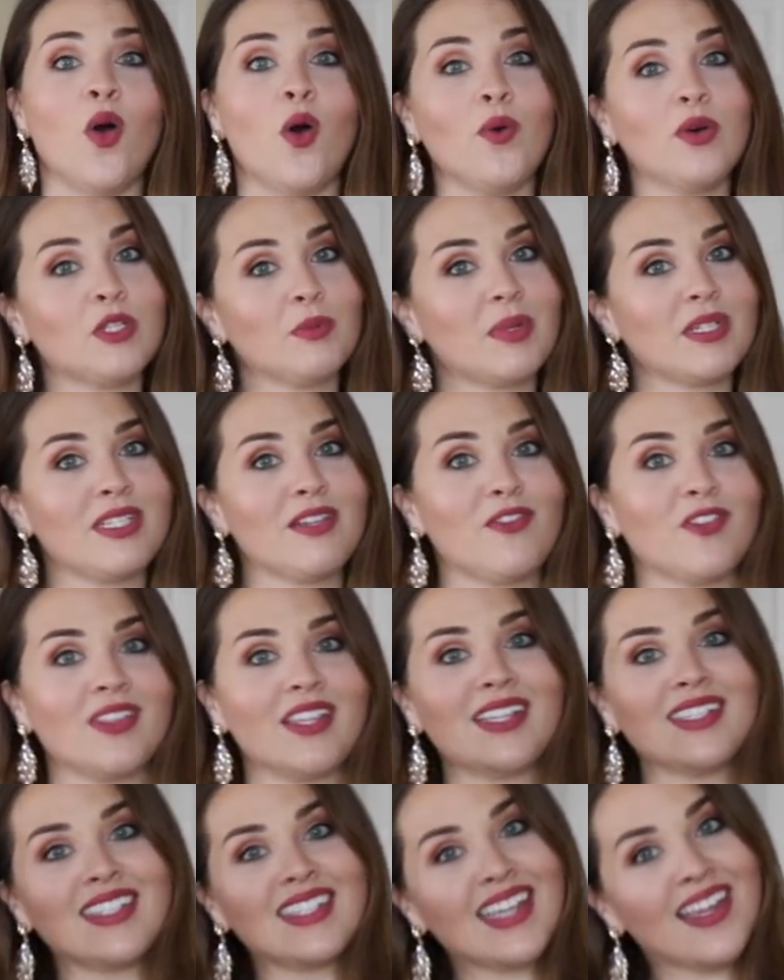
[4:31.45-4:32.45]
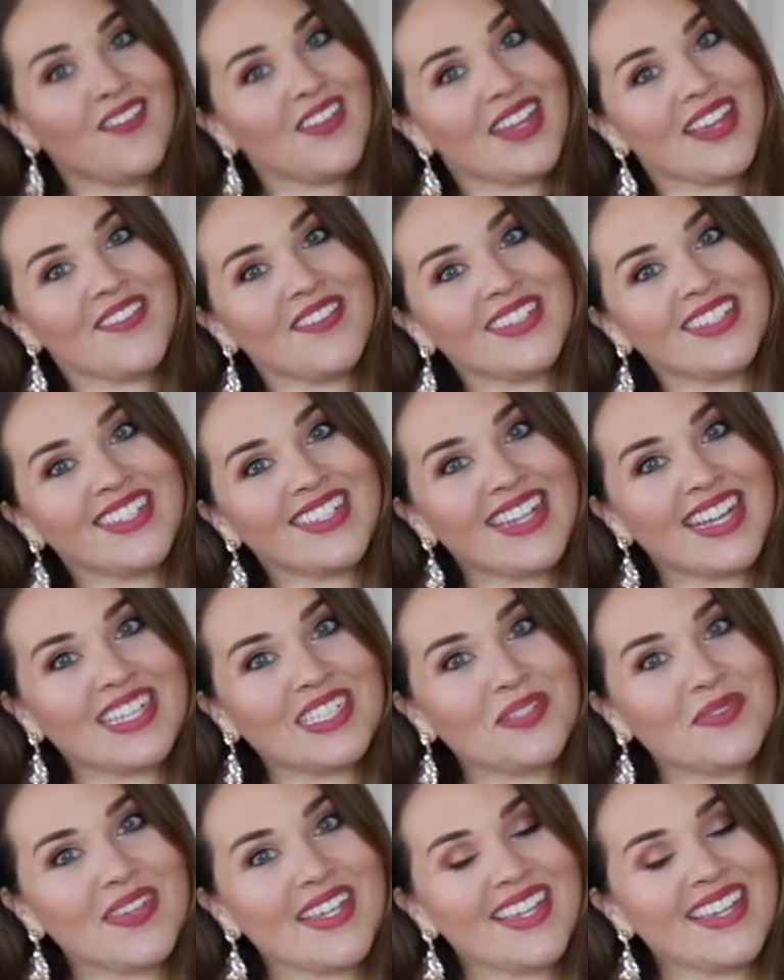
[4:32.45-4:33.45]
Oh, especially for Thanksgiving, which is
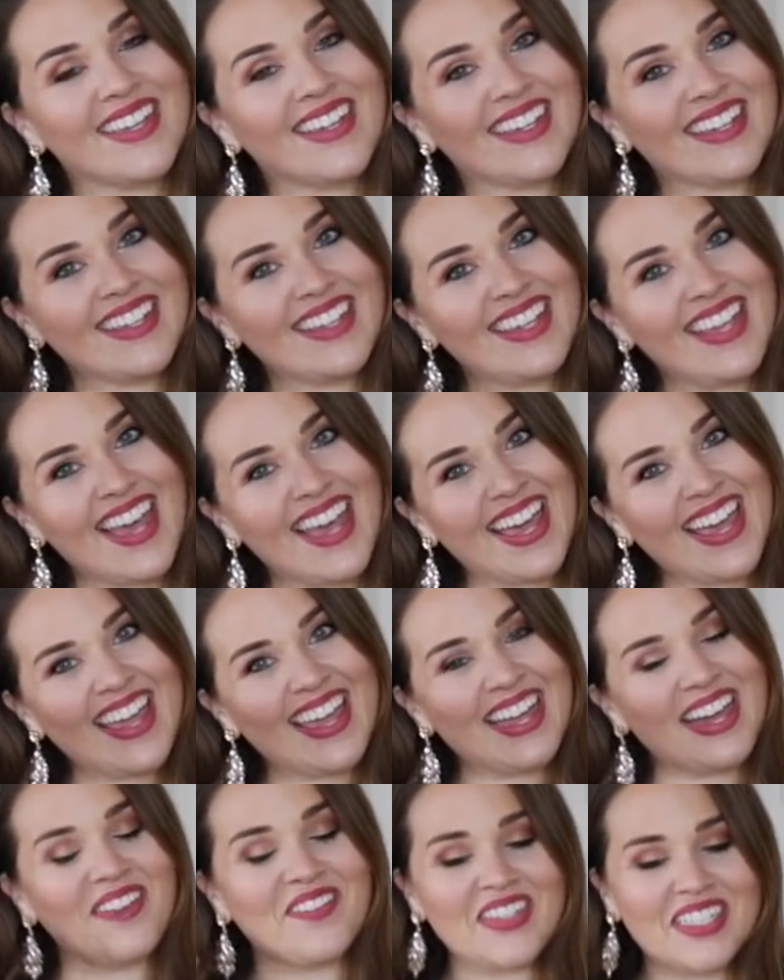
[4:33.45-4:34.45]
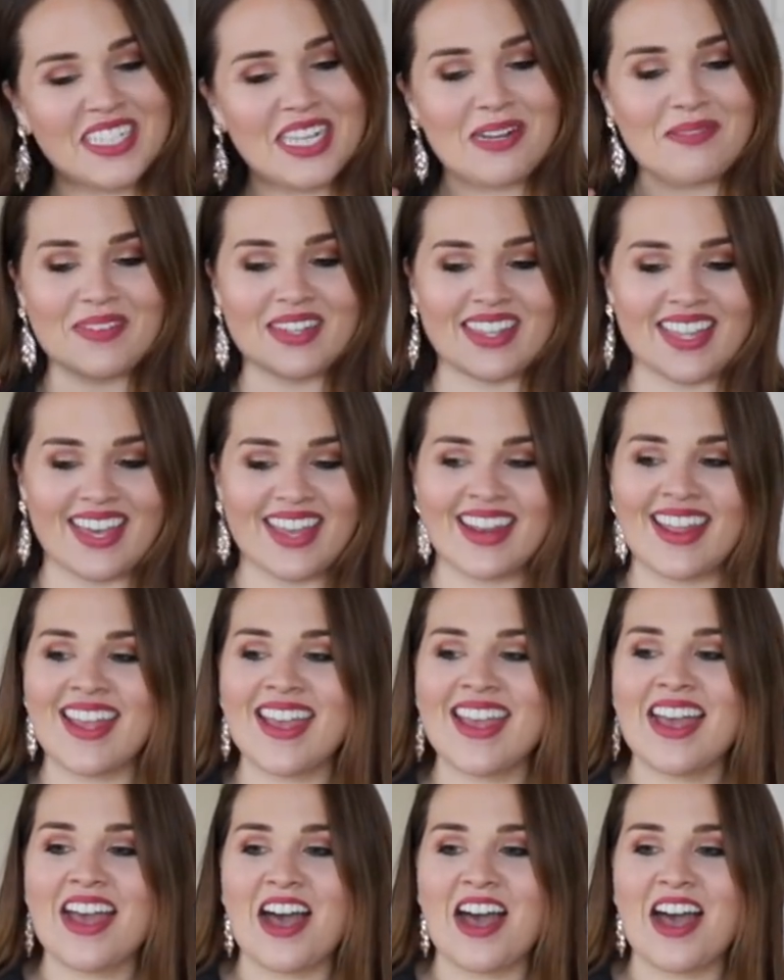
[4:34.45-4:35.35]
next week. Yay, I'm excited about that.